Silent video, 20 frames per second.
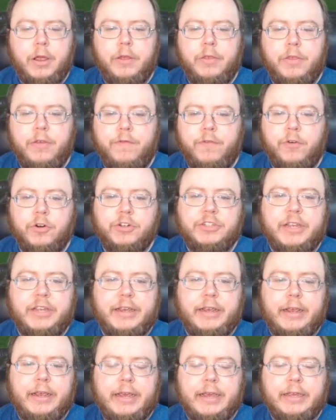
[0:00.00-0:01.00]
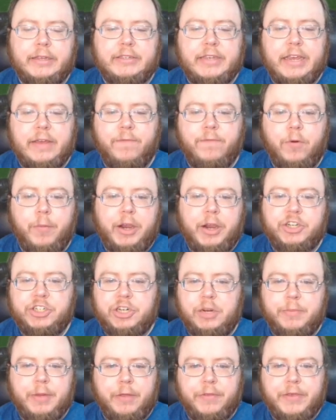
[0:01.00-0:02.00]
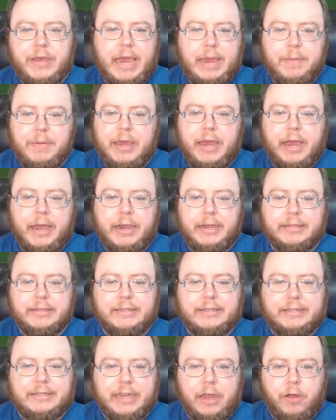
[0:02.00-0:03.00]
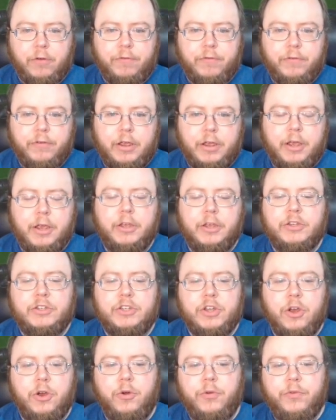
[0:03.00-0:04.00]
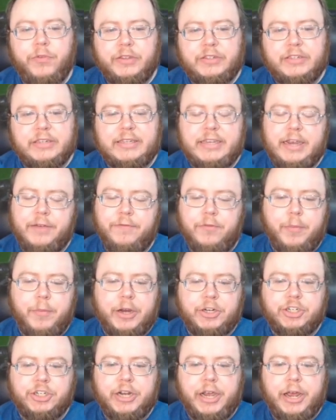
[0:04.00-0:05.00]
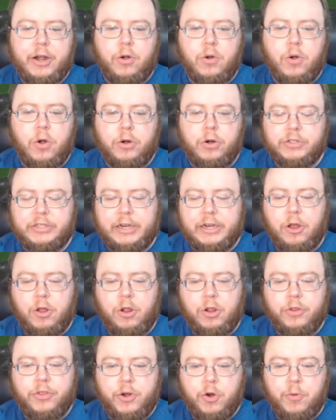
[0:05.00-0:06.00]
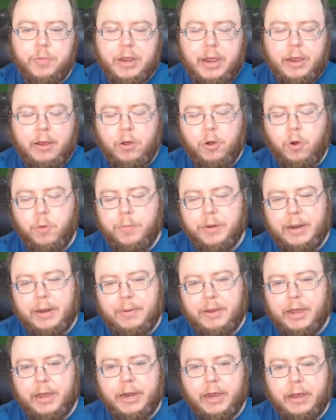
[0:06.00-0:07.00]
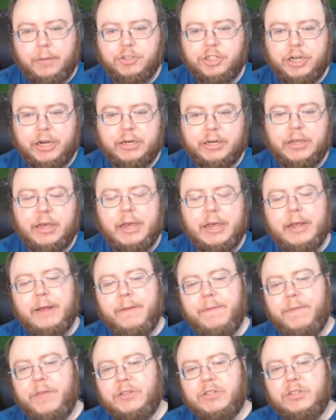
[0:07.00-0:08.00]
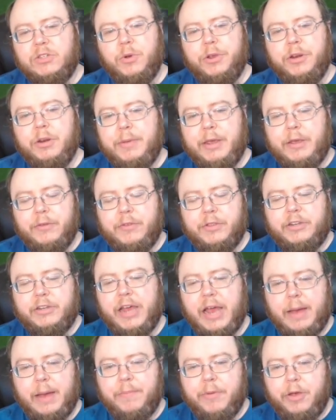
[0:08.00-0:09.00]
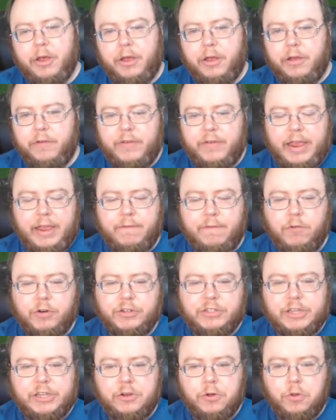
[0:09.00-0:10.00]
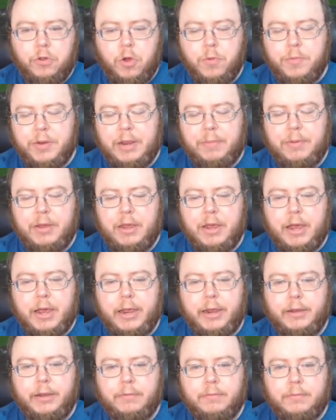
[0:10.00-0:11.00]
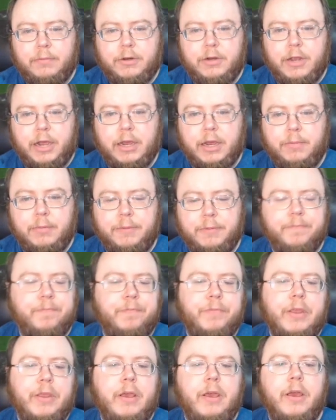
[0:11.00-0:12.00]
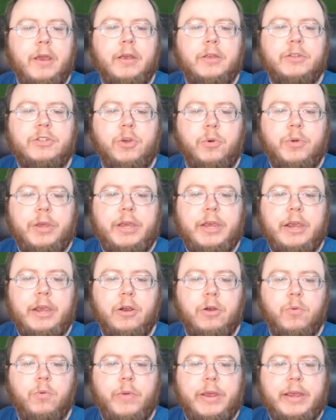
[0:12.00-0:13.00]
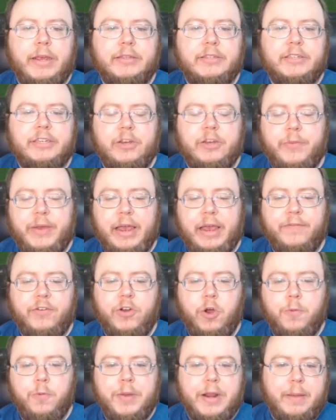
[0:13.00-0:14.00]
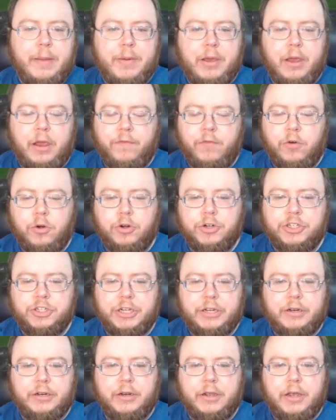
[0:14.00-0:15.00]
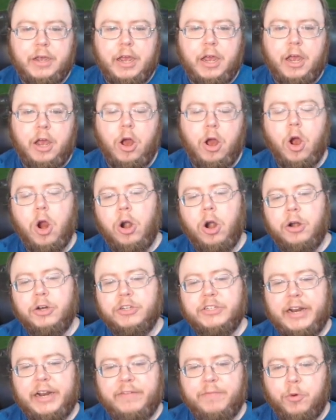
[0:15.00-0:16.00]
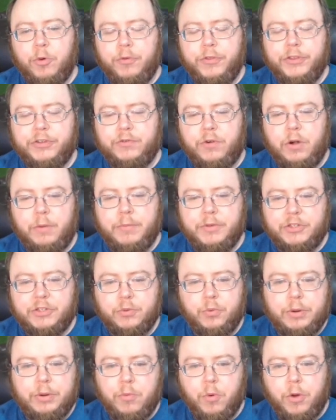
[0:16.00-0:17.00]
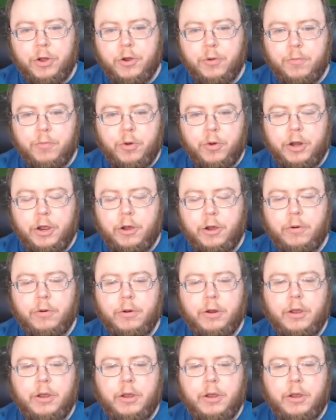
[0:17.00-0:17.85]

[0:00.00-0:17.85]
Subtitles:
The first thing is information about the API itself. So this is the information header, or as they call it, an OpenAPI object. This is going to be at the top of every single OpenAPI document. So here we can see we have an OpenAPI version. Ours that I pulled this from is 3.0.0.